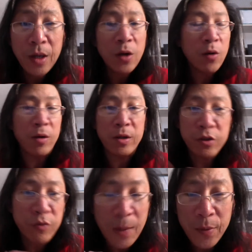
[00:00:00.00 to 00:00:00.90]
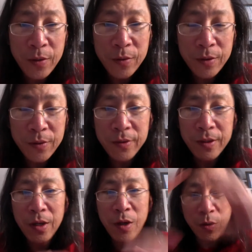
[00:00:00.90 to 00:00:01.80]
or a tropical Earth
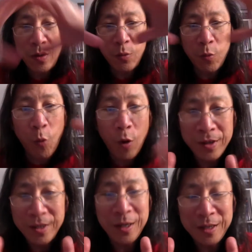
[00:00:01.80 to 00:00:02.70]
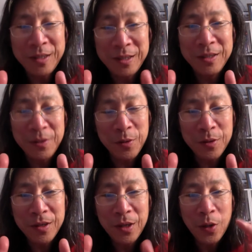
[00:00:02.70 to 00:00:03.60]
or a one continent
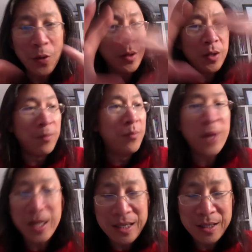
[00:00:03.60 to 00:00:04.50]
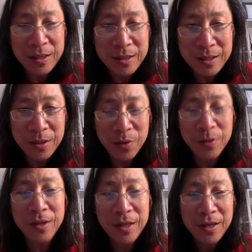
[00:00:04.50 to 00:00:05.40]
Earth or a many continent Earth